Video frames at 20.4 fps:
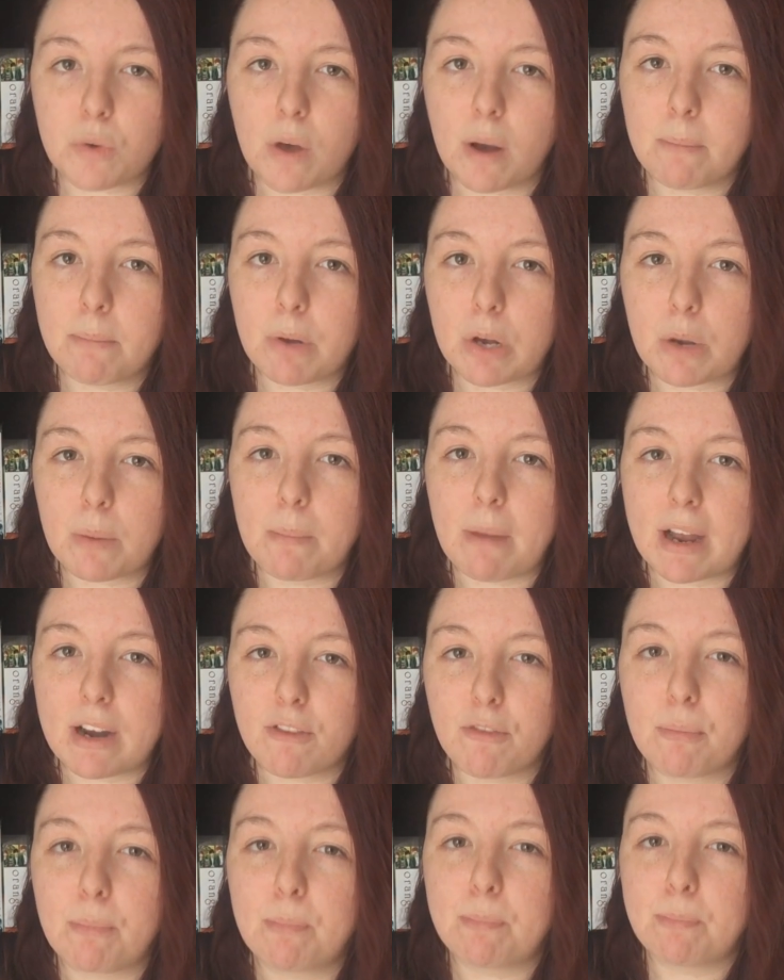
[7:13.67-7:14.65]
Schwab book
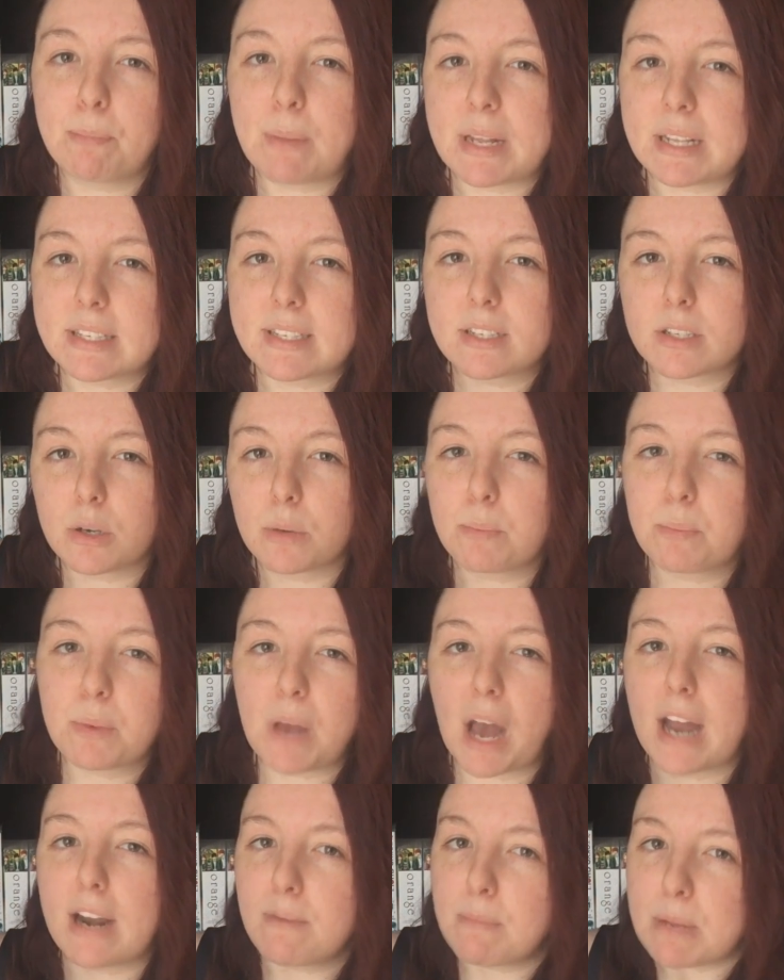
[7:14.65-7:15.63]
might have been still
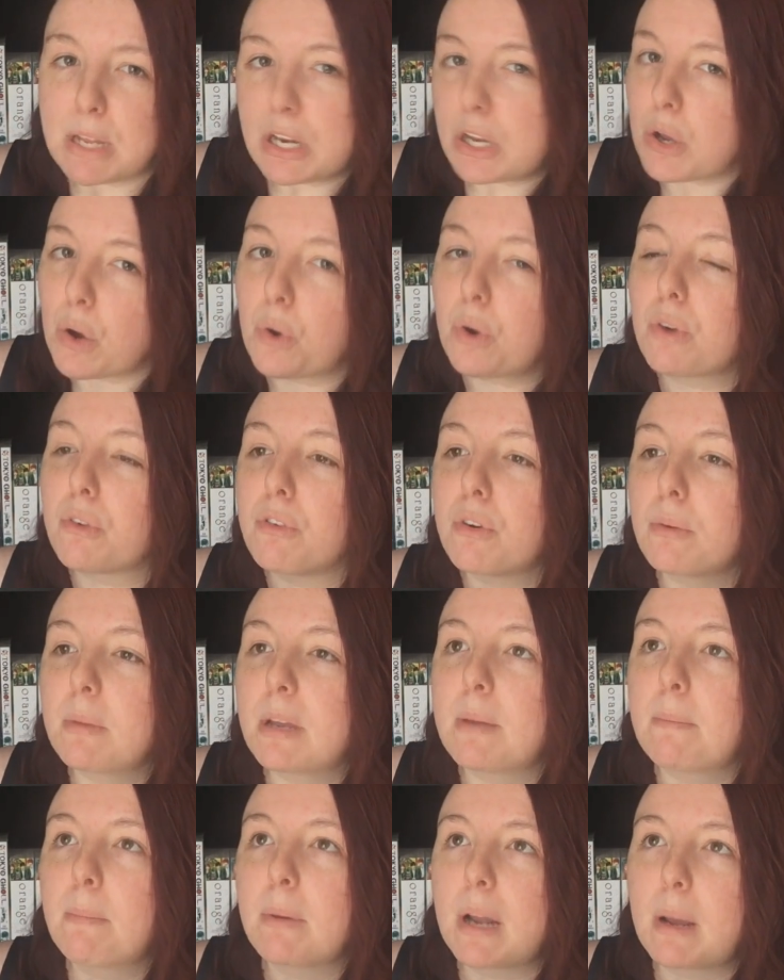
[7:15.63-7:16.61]
kind of mediocre for
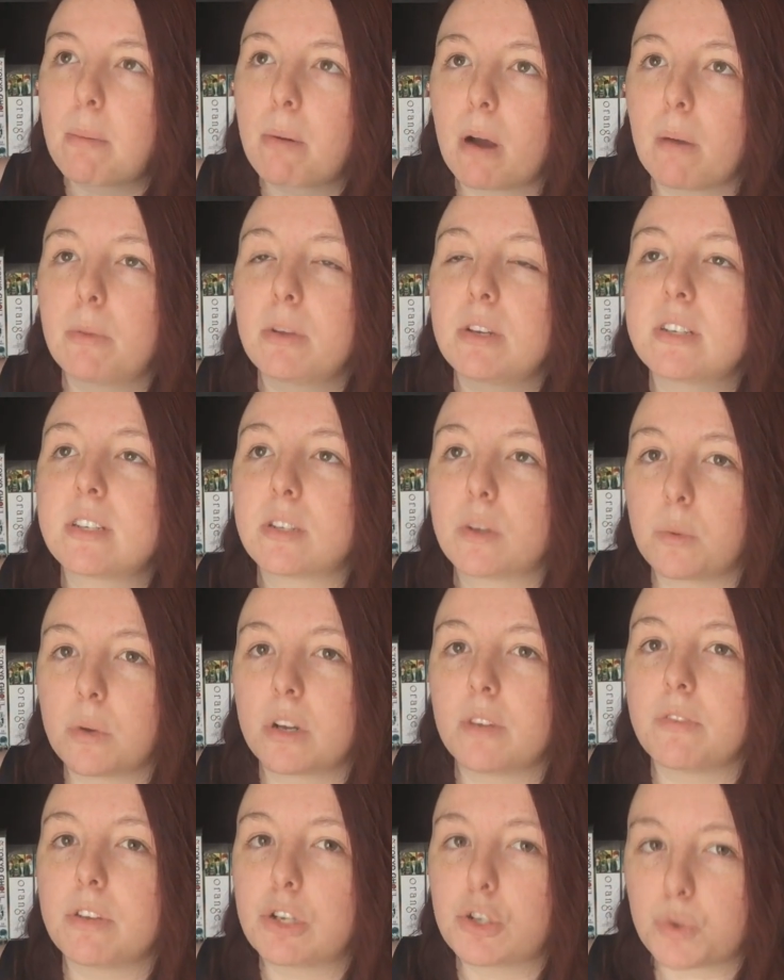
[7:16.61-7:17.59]
me, but I probably still
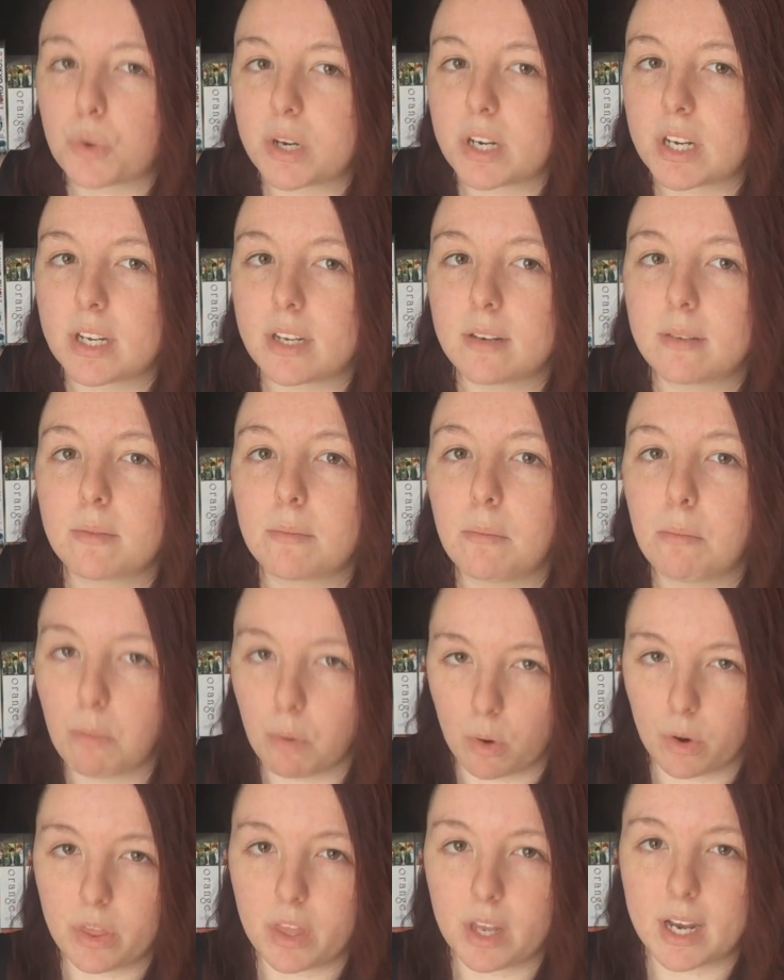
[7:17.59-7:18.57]
would have enjoyed it
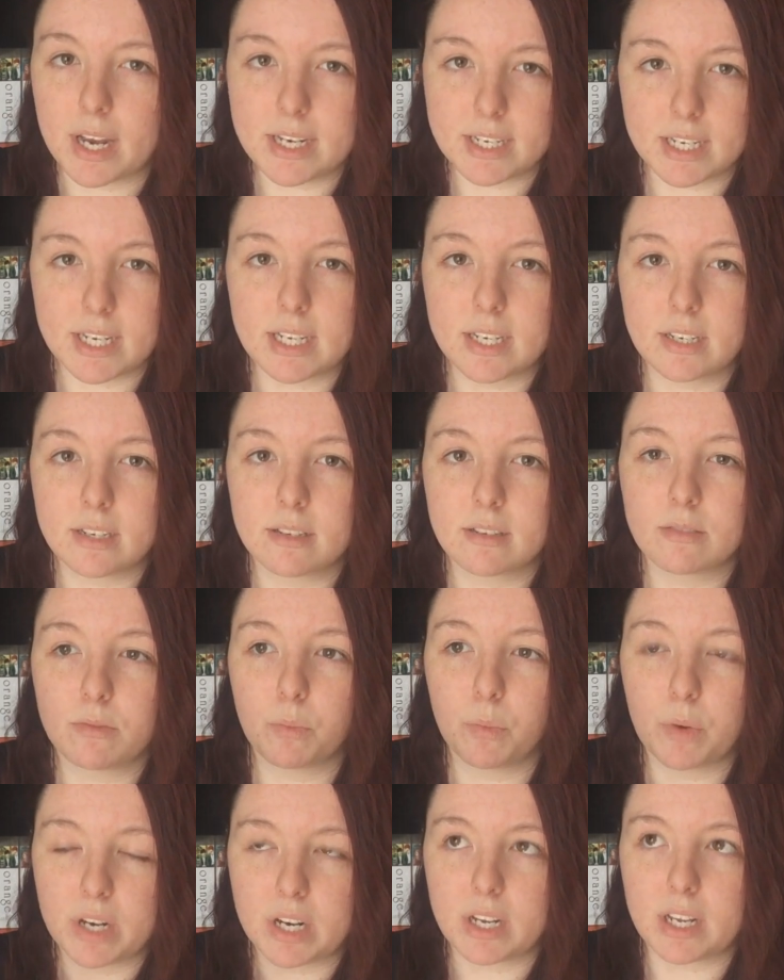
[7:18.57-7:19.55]
more than I did
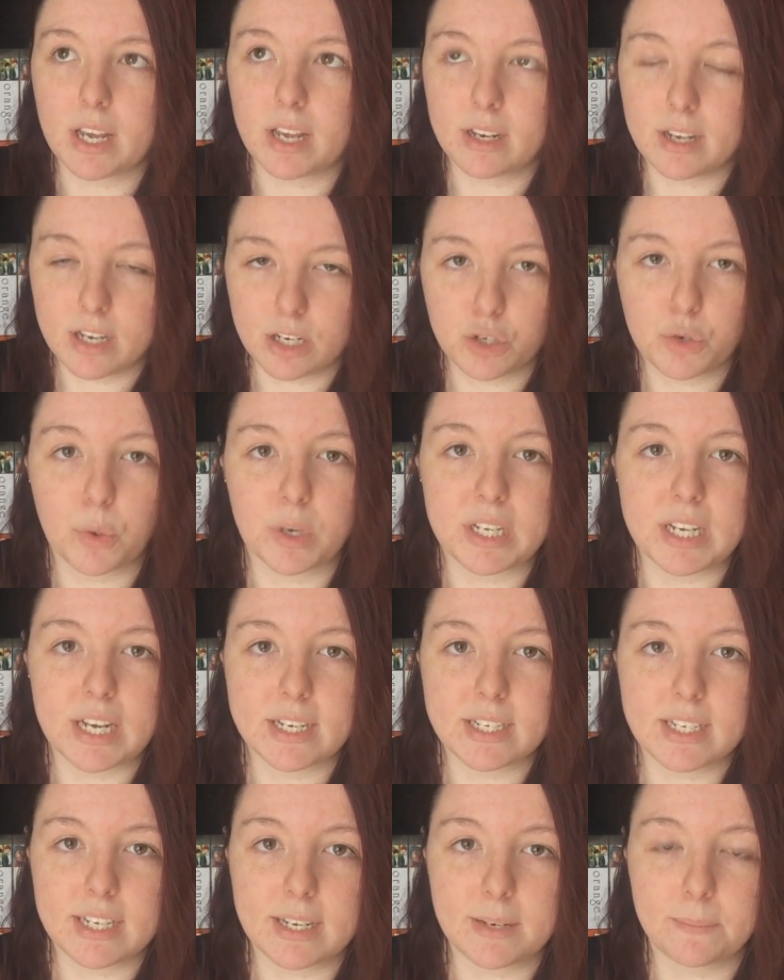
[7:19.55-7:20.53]
reading it in
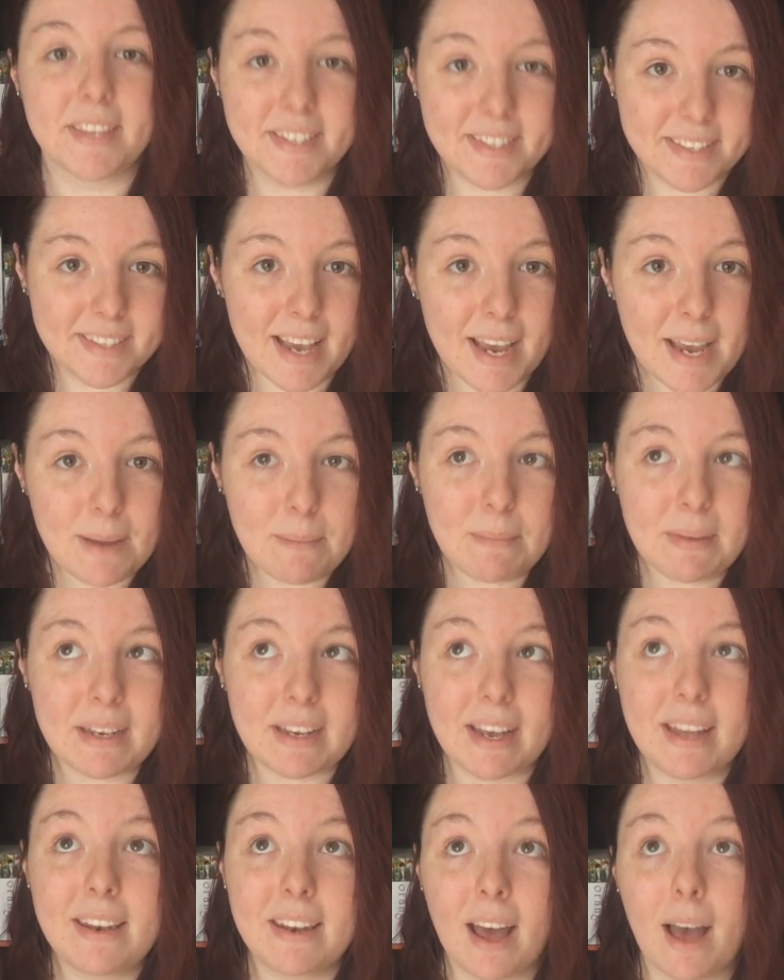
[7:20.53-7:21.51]
2018. The same
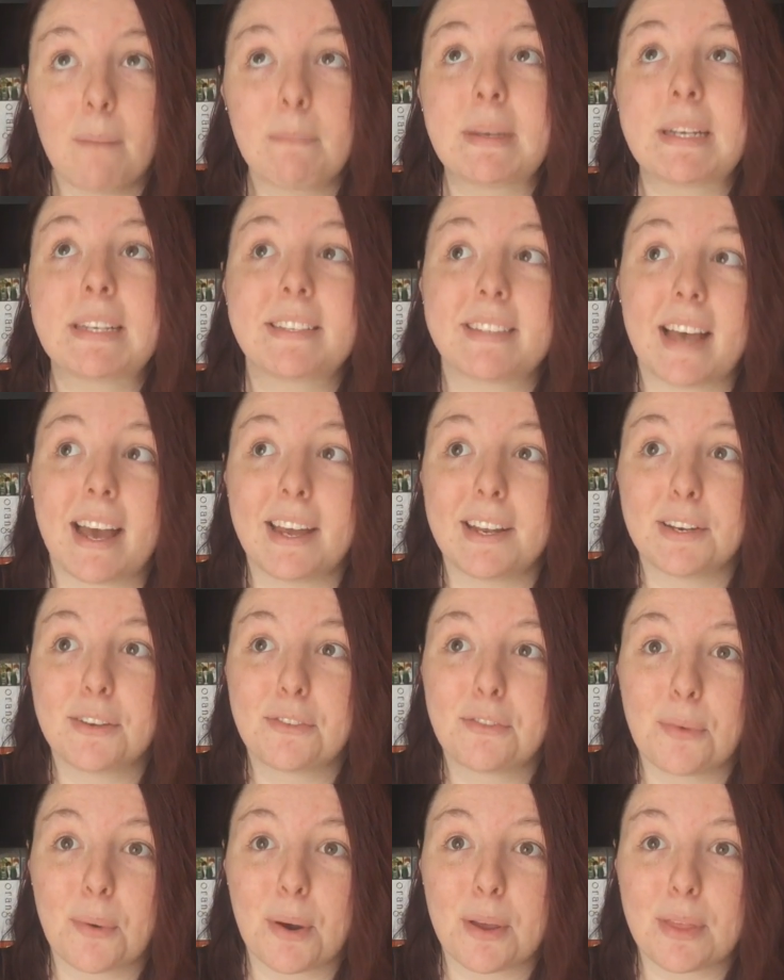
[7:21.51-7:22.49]
cannot be
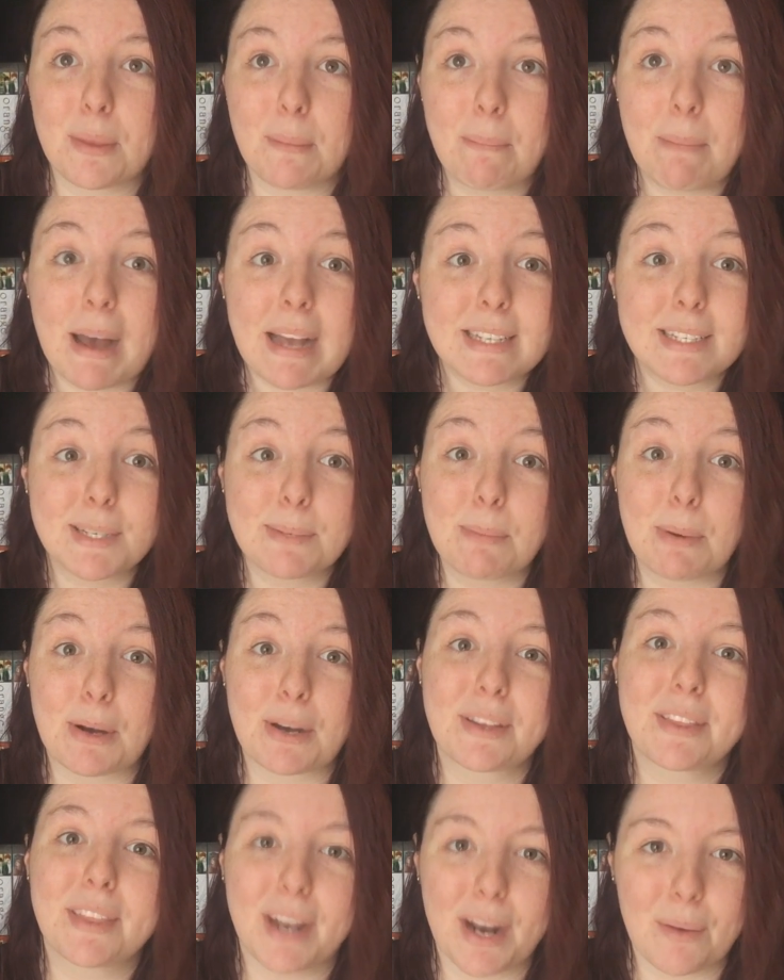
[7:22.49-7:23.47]
said for the best
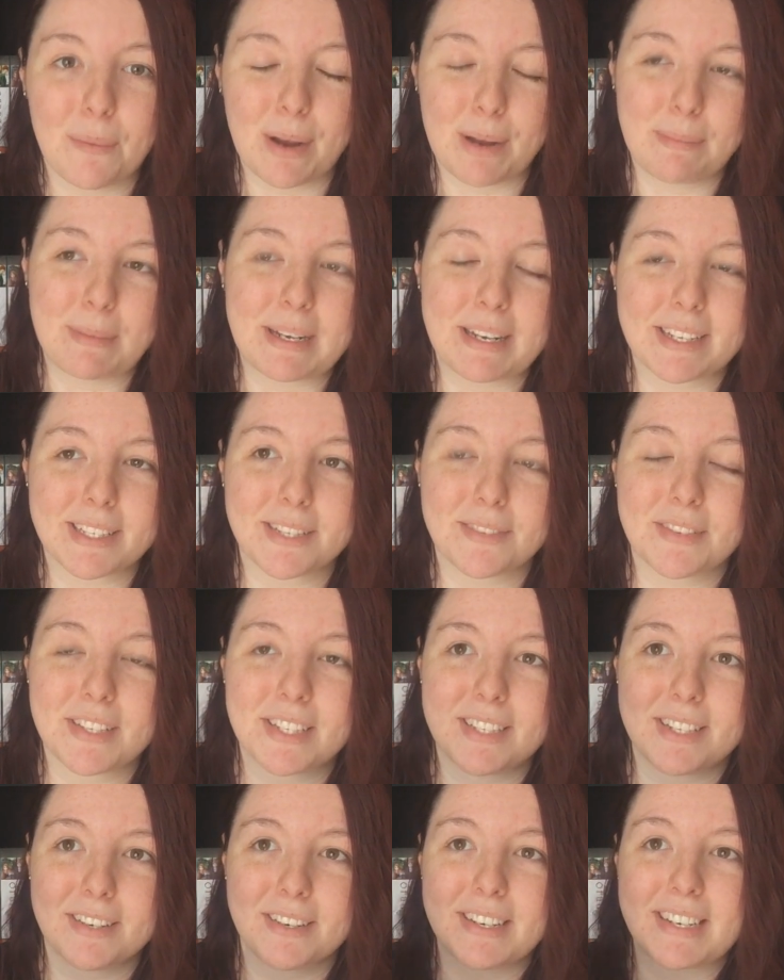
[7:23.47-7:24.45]
book that I read because of the
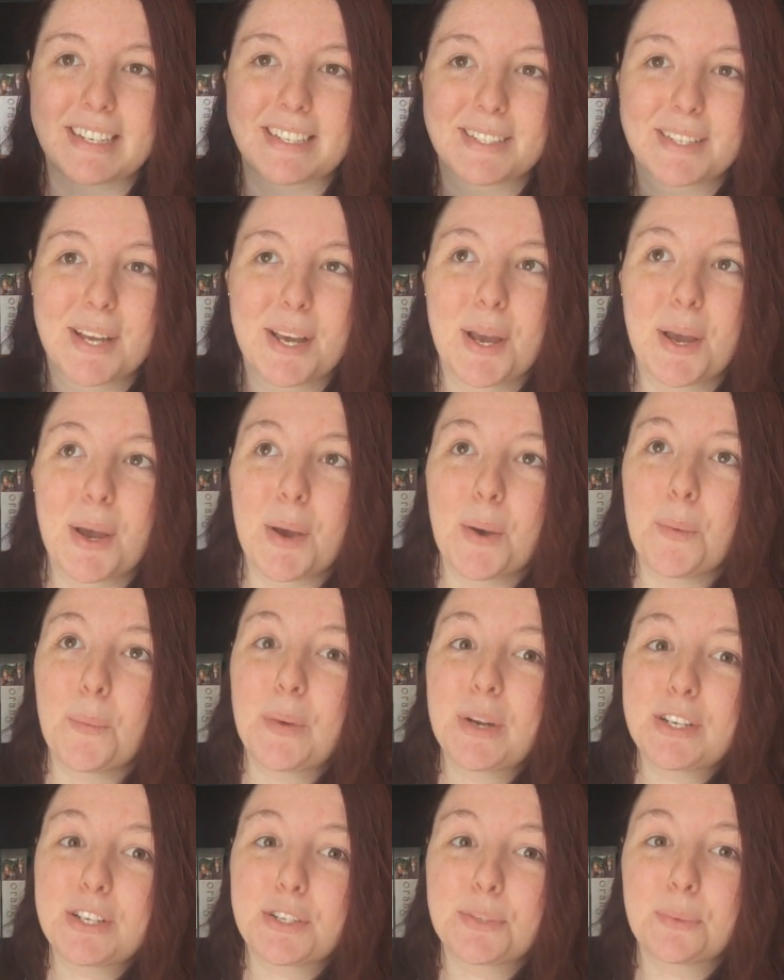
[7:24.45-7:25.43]
series,
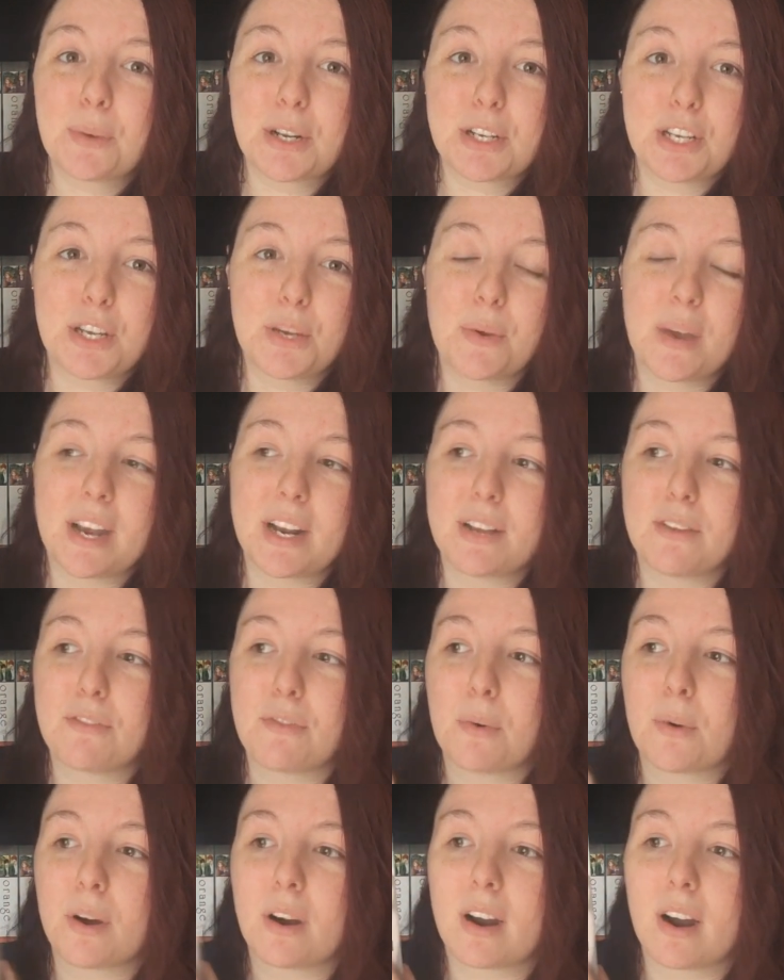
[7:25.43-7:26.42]
which is
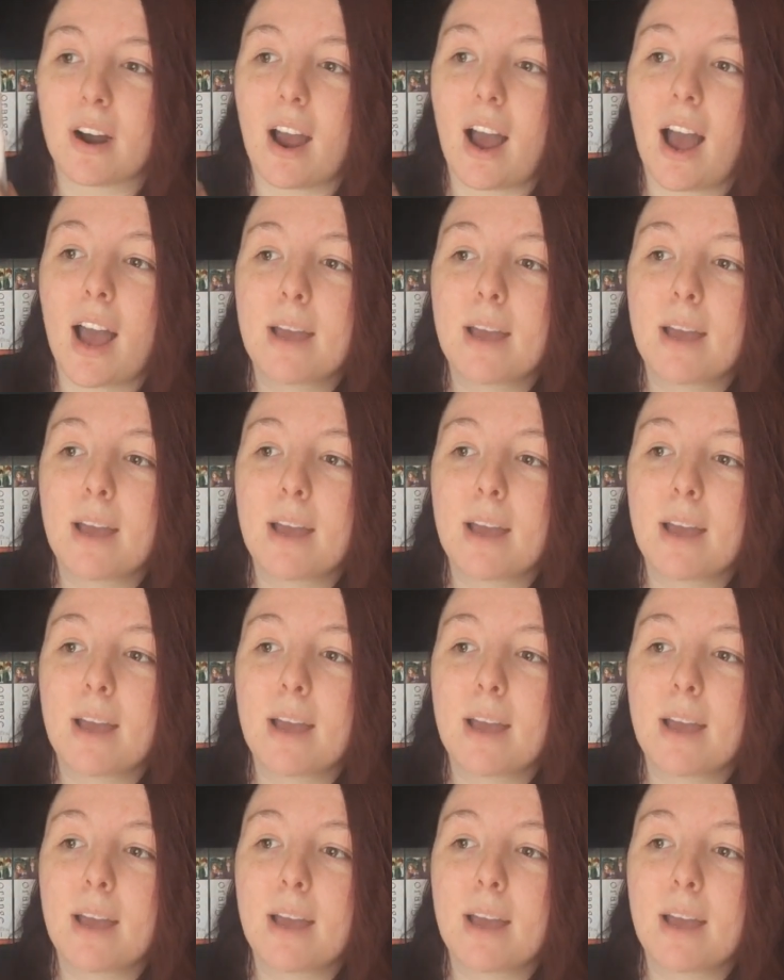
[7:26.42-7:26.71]
1Q84.